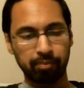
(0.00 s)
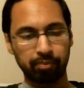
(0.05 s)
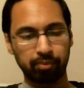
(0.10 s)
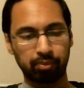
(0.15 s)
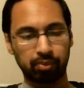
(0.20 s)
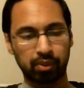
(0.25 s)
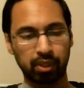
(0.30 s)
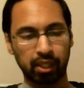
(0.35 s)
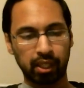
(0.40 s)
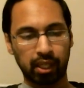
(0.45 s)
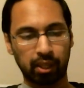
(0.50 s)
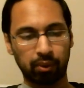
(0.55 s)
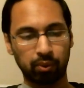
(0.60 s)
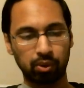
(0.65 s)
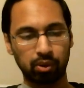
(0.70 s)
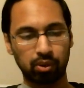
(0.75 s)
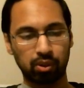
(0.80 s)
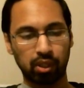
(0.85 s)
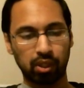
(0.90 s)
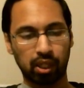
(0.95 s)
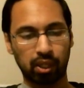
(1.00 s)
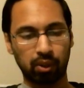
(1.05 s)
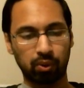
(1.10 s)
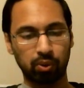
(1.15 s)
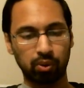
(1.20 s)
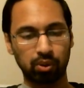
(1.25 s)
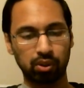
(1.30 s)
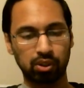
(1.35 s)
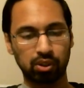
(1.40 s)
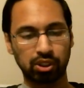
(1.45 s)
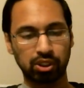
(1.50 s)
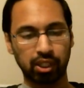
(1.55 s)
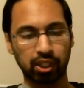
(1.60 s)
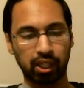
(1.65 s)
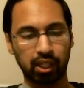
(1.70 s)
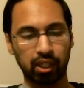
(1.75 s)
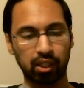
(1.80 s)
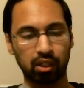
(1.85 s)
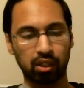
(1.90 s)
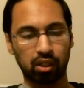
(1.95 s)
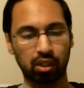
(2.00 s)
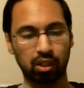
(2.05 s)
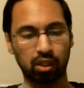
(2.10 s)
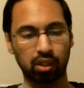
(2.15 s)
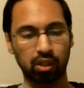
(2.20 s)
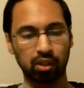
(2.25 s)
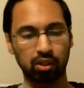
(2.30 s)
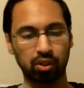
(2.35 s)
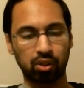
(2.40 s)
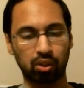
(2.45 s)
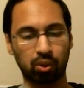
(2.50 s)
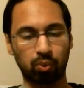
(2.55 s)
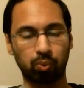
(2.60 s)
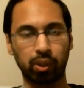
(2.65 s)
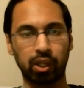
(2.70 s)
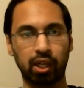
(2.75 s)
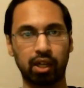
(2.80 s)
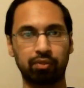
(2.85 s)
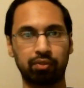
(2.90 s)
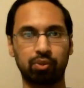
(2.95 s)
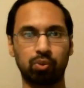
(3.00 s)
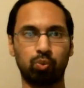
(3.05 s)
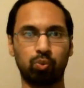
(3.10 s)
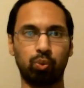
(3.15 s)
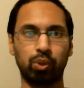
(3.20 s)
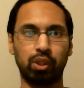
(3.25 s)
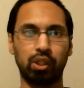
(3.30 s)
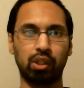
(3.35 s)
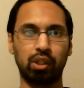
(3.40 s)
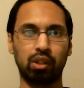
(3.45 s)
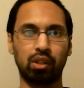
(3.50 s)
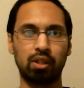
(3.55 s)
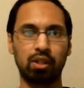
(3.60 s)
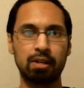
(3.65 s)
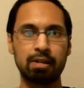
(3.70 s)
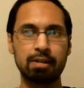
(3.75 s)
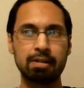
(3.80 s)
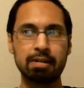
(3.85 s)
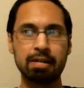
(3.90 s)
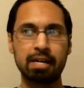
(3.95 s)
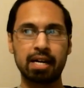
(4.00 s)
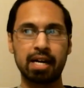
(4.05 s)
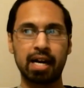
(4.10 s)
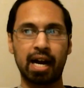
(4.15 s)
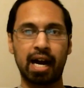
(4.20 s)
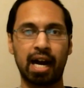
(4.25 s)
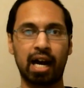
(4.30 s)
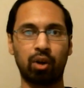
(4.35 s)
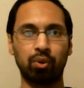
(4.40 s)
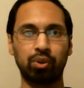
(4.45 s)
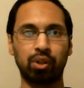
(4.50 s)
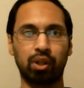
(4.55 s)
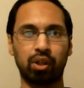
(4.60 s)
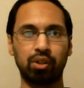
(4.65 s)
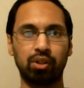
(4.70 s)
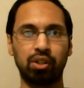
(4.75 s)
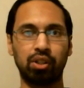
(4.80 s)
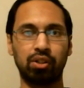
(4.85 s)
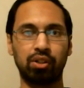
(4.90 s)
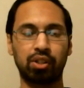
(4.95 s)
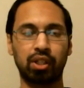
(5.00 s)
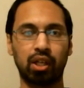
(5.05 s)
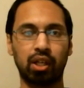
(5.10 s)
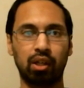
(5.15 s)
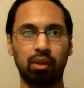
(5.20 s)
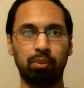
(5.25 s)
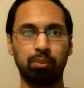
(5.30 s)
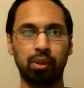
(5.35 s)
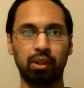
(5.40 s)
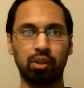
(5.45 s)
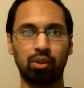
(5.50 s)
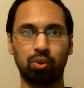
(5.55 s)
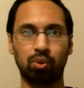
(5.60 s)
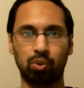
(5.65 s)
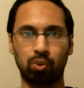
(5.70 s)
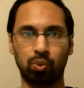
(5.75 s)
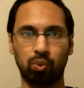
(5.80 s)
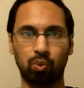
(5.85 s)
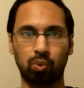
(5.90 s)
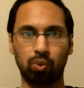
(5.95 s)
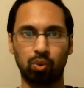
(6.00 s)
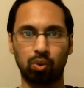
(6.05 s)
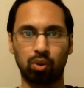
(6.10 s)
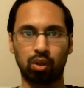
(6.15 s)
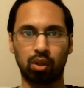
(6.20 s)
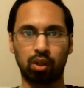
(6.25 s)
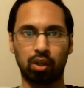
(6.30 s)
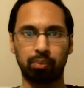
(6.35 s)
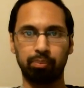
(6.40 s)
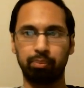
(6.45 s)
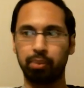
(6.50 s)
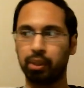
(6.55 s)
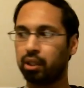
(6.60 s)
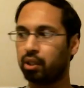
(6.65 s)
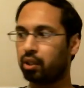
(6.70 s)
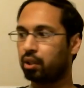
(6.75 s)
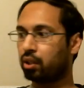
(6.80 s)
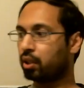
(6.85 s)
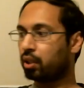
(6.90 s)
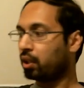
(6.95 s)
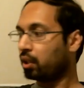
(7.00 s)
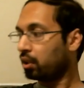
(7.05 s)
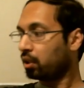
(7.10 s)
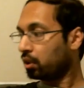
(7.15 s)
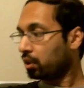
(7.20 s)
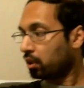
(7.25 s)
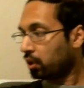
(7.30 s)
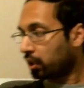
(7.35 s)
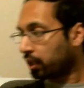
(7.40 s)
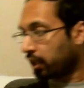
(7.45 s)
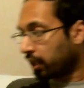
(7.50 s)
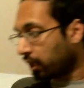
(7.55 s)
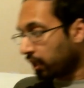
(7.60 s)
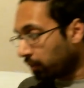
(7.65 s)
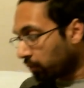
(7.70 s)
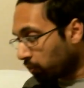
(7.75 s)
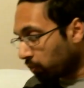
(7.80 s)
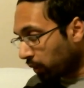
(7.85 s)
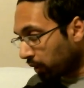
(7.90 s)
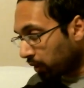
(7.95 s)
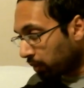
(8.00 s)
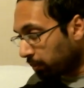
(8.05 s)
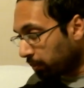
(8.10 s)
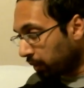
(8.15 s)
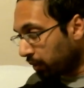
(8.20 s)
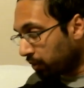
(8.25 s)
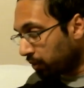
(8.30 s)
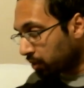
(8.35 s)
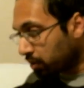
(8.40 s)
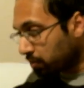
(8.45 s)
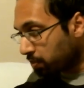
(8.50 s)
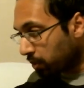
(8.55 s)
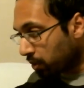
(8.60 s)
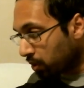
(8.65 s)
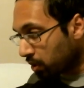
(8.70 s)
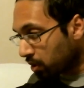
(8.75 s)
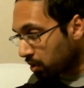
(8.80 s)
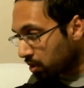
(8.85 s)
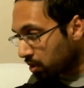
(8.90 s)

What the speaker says: Then I would say we have to read how the Hadith came into being, and again I would recommend this book,